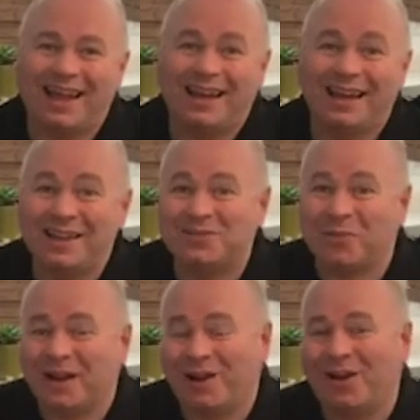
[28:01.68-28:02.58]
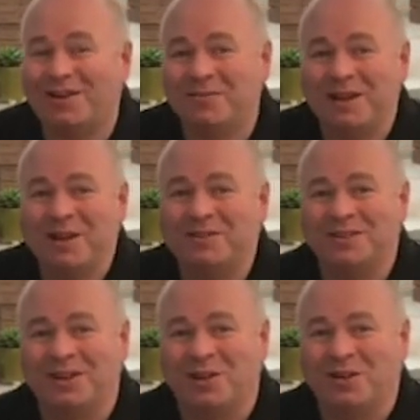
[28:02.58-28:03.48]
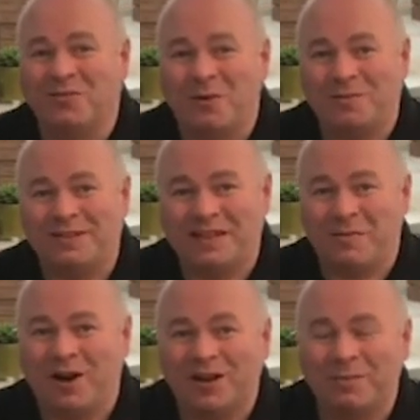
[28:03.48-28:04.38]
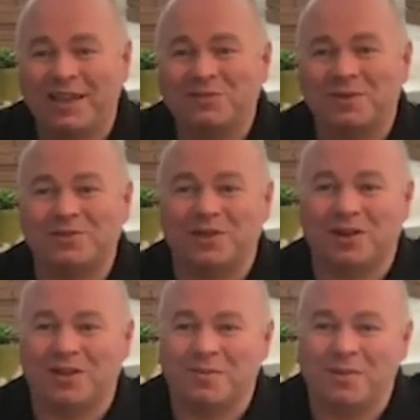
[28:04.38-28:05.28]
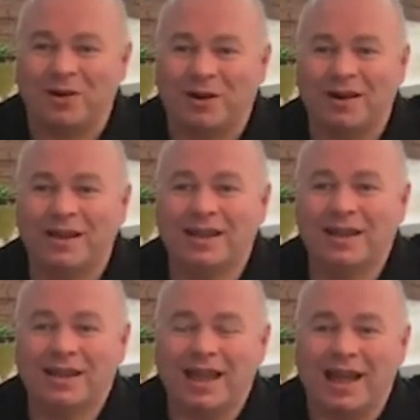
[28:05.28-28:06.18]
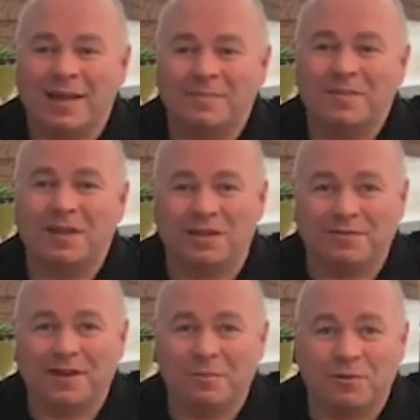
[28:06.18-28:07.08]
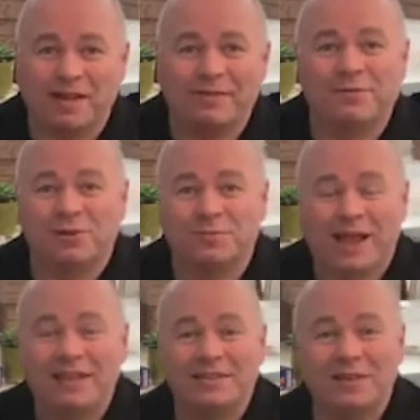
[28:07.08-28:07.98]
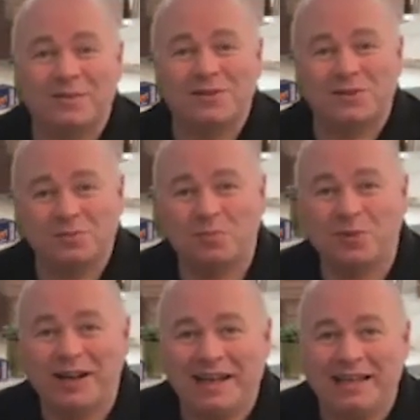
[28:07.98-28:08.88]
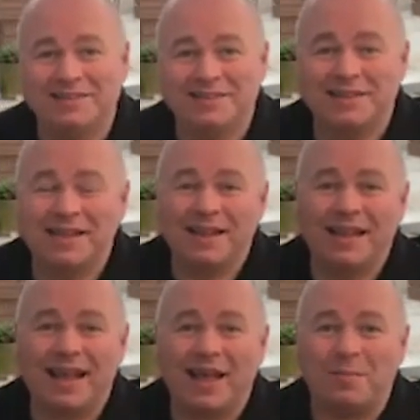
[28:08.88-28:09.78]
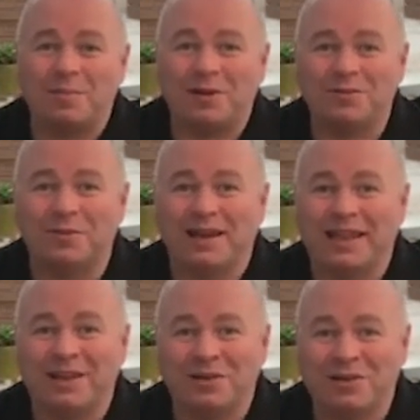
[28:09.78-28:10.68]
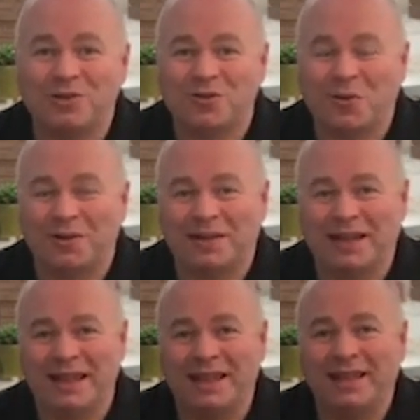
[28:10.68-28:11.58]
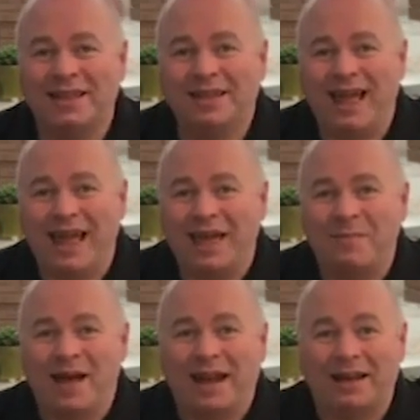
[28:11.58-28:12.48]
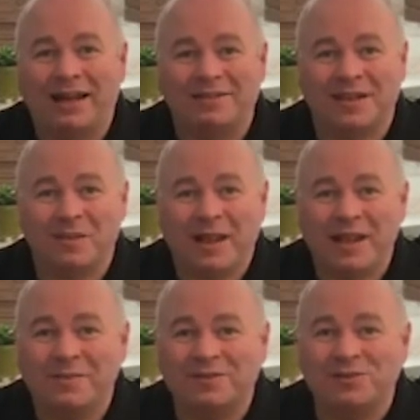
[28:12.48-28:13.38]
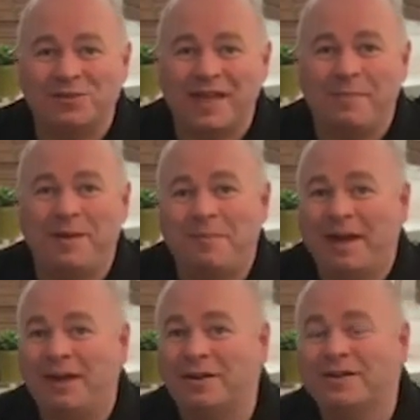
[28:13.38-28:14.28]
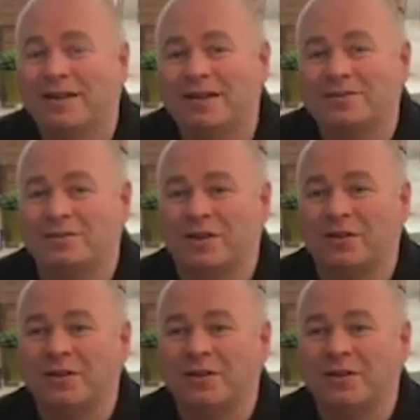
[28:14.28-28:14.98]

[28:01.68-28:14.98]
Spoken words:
it is quite a lot, and we looked at a lot of what was in the marketplace. We saw a lot of them are, they're fibre reinforced plastic, which is pretty decent, but ultimately, good quality anodized aluminium is just that bit better. And so